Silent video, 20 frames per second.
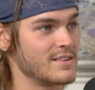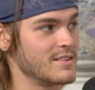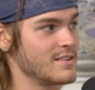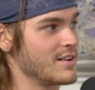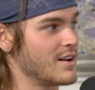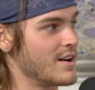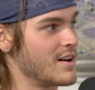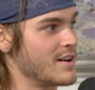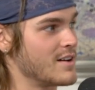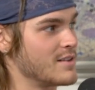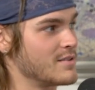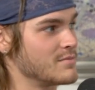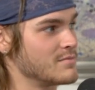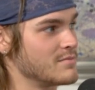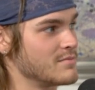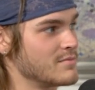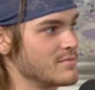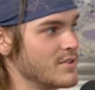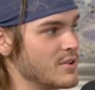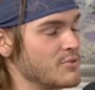I
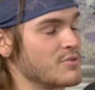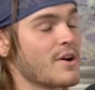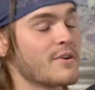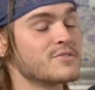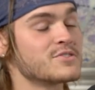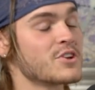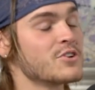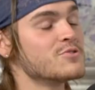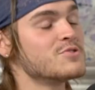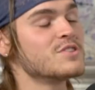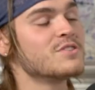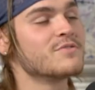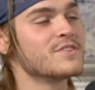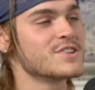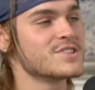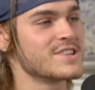was going to the Virgin